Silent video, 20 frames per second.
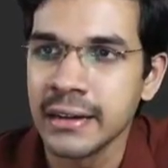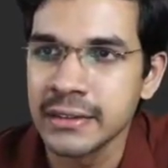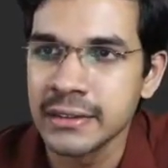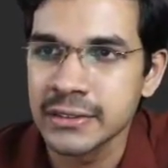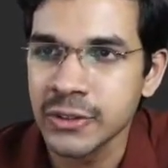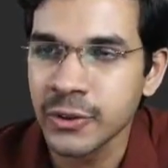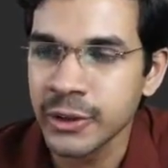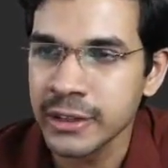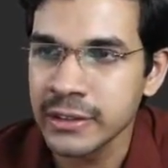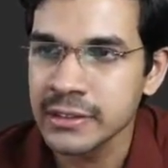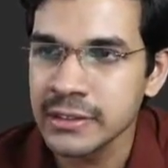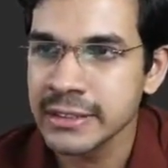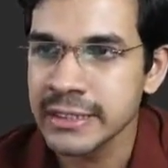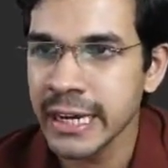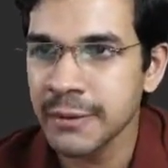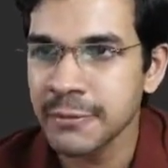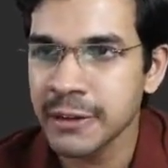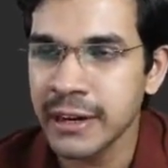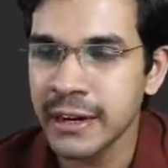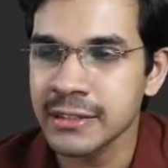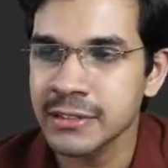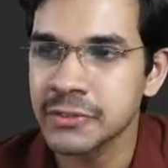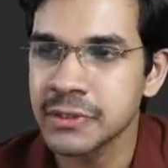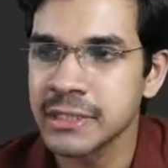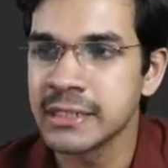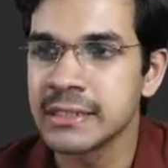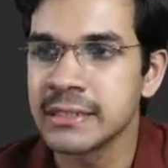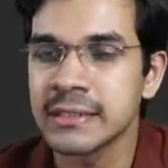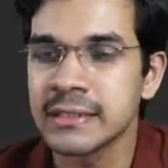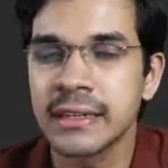So in this chapter, as we
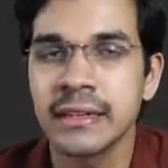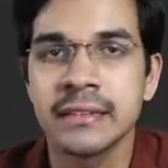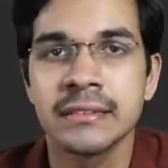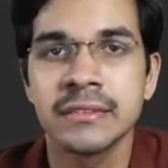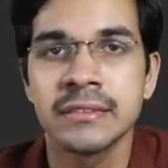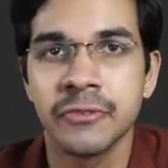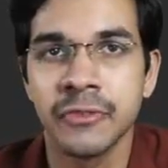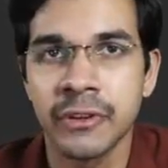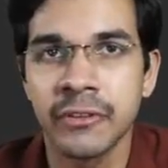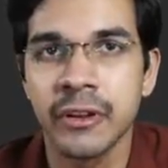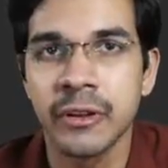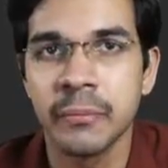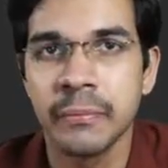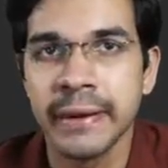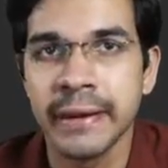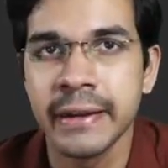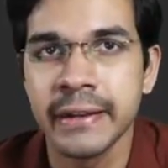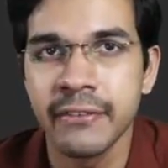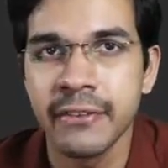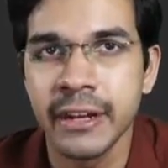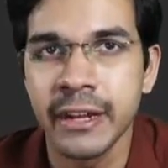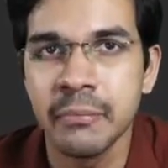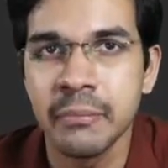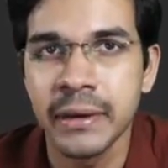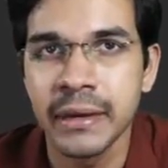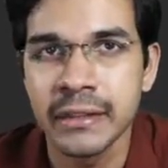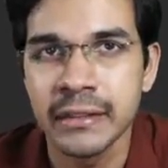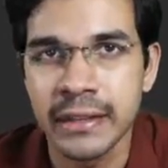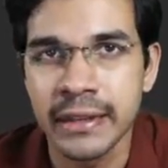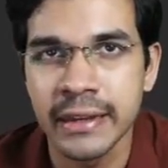discussed, we will be
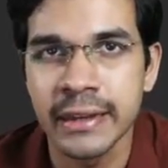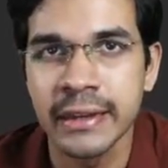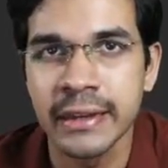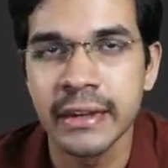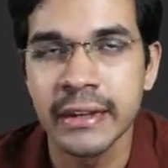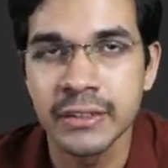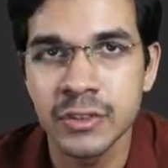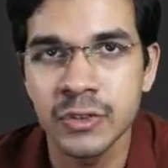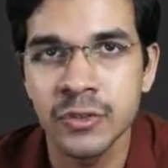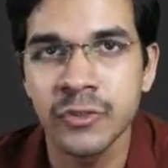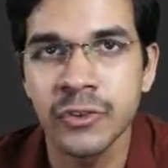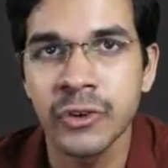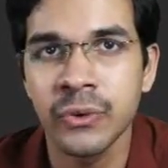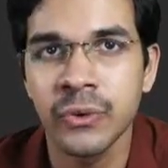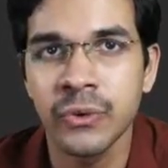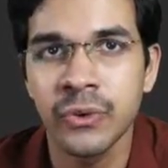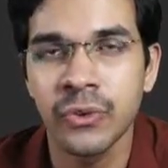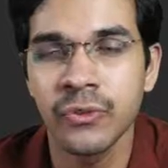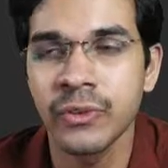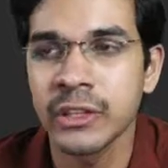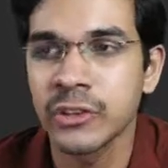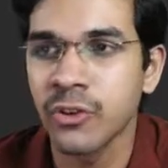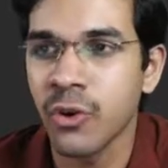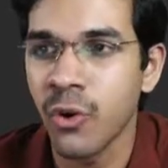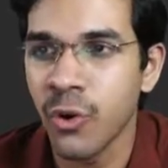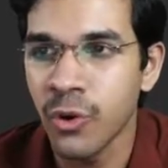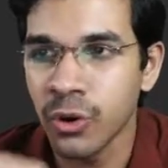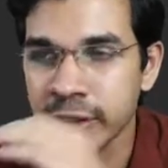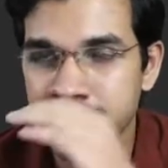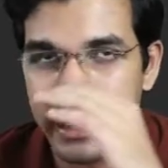developing the list view with
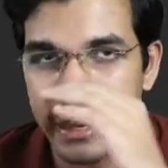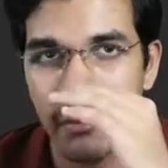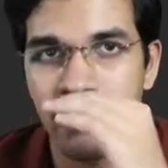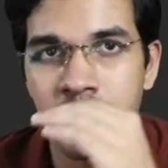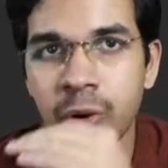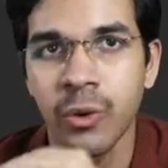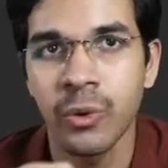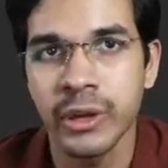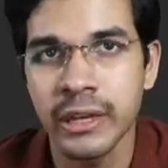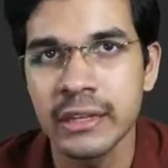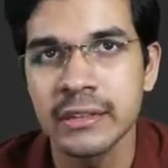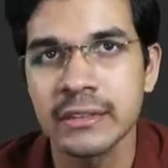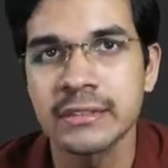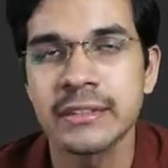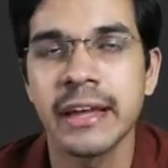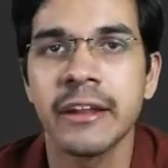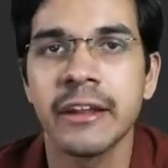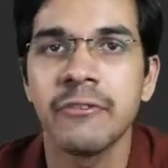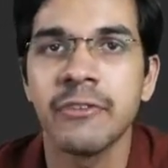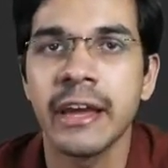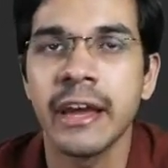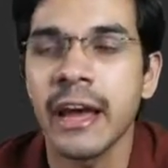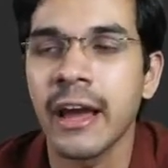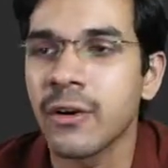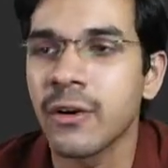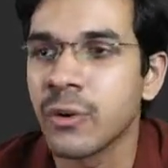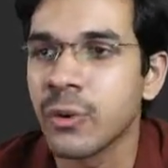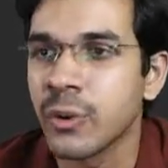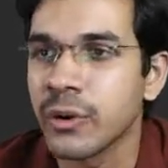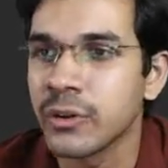all the employees that we
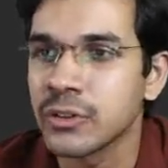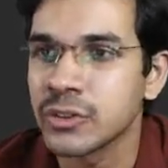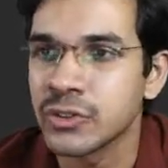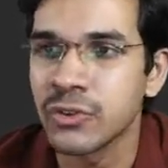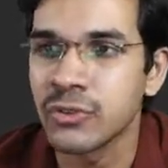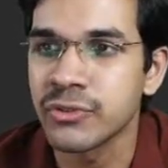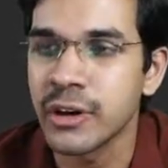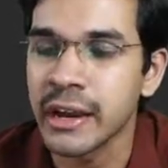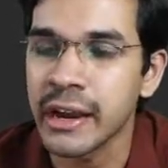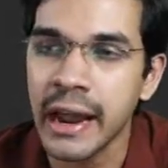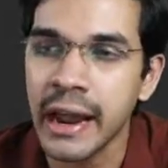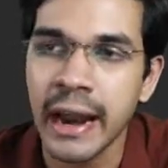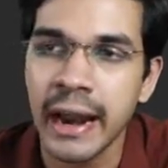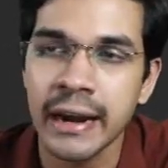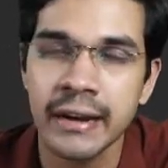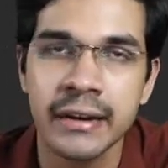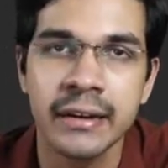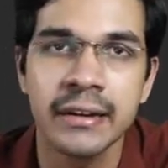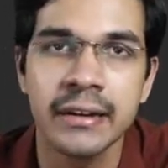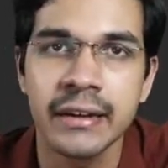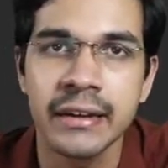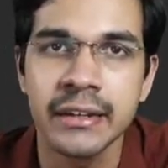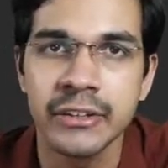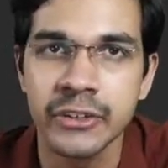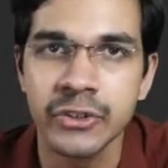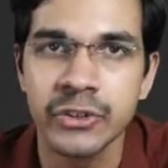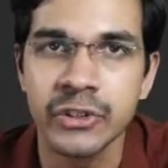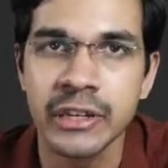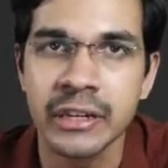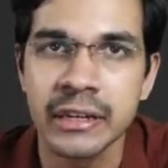have so far added
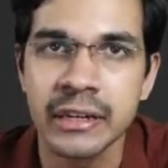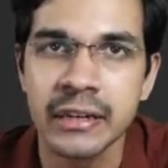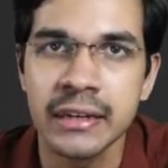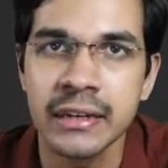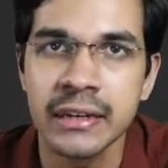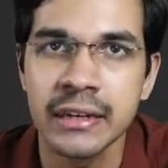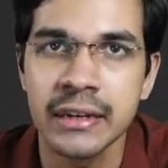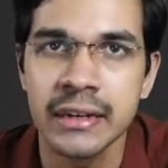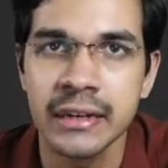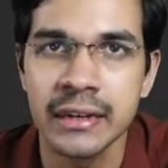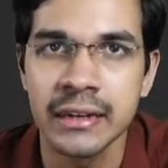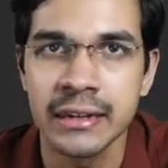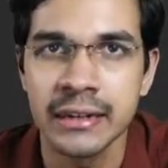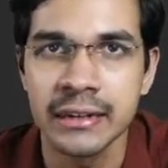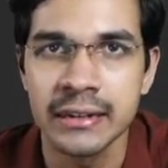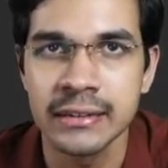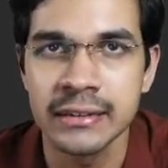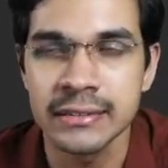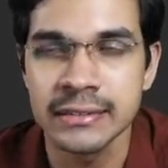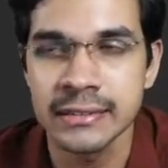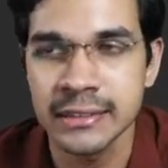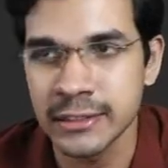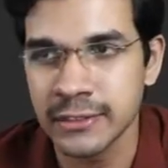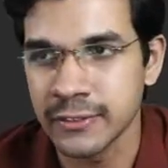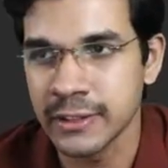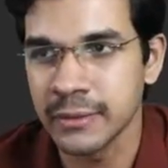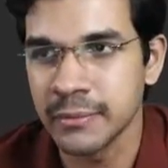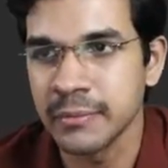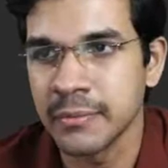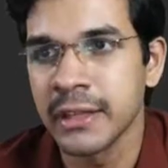into the
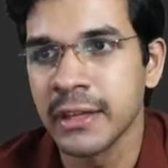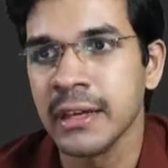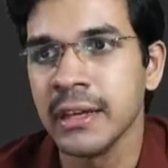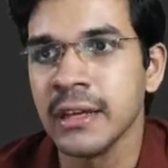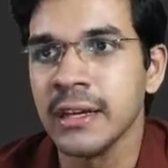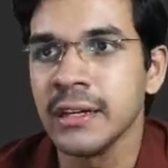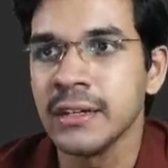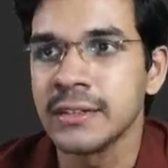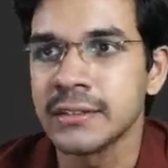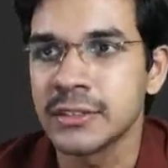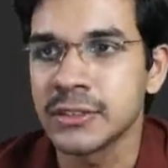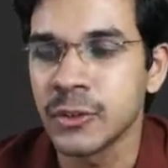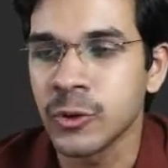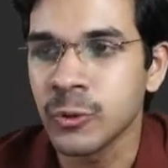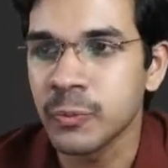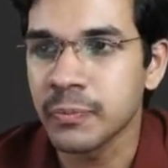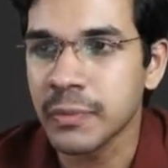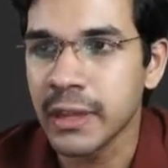server. So